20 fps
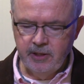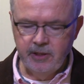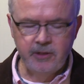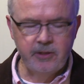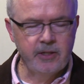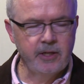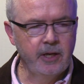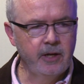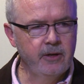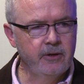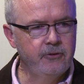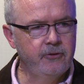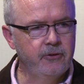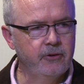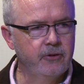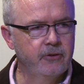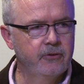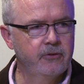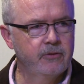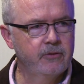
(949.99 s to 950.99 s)

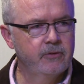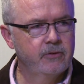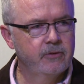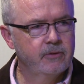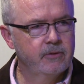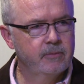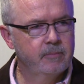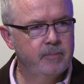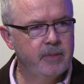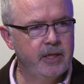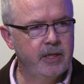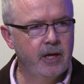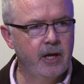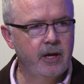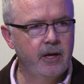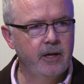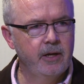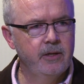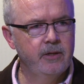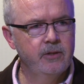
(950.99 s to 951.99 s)
intelligence
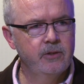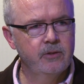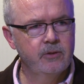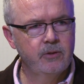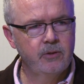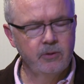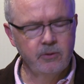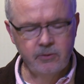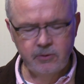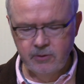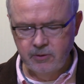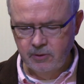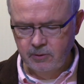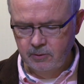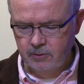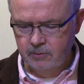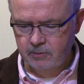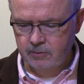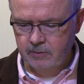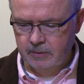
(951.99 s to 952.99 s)
behind
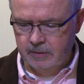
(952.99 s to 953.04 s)
also,